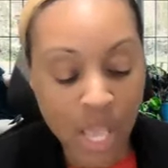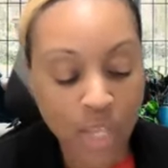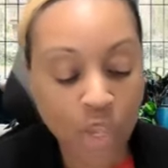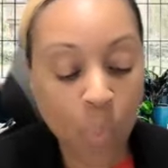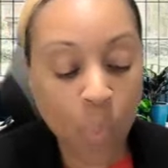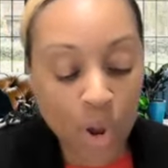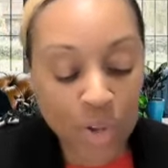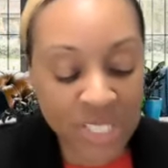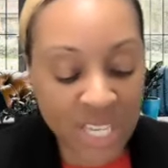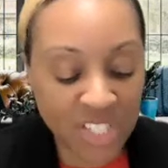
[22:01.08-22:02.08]
Your
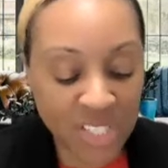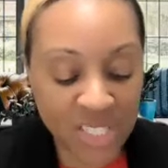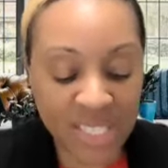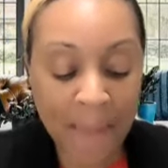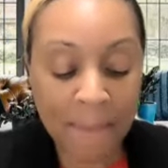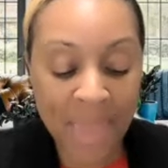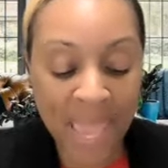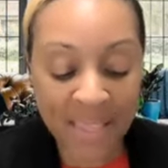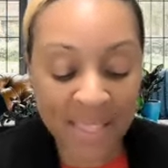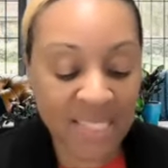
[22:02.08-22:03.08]
word teaches us that
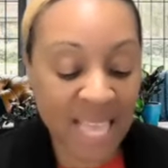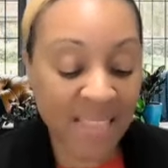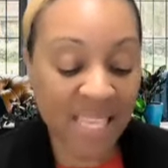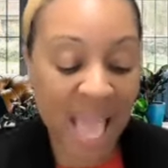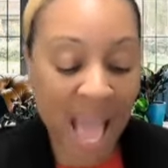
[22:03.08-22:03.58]
man looks at the